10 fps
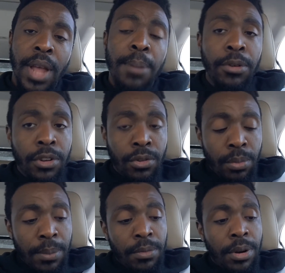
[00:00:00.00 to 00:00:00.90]
I'm going to
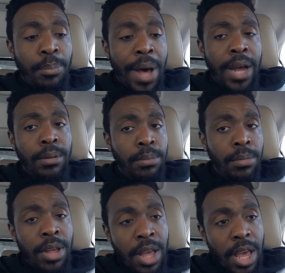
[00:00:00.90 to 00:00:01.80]
swim to the bottom
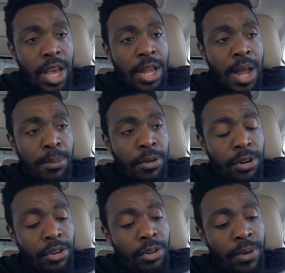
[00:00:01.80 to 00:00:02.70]
and I'm going
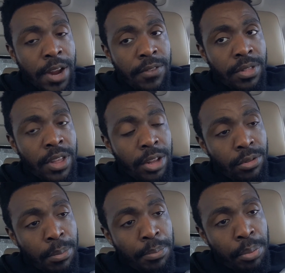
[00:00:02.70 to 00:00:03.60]
to do everything
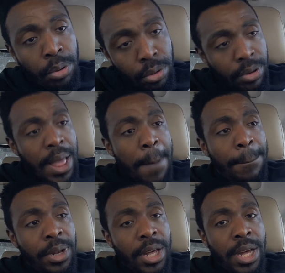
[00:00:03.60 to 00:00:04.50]
to pull that
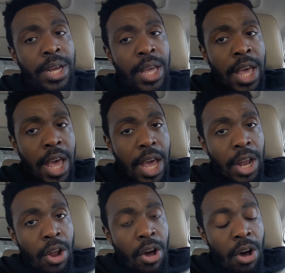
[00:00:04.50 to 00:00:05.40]
plug,
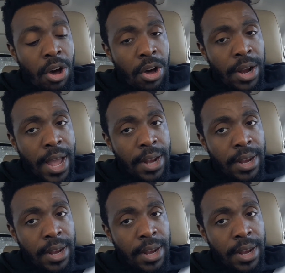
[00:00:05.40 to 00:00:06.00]
and all that